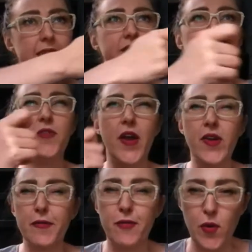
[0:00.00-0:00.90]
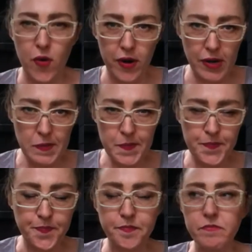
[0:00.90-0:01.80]
is very floral,
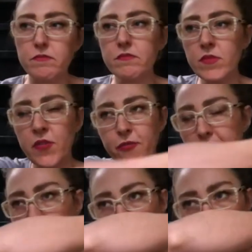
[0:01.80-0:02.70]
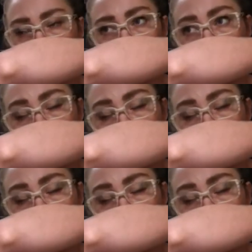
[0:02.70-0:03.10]
very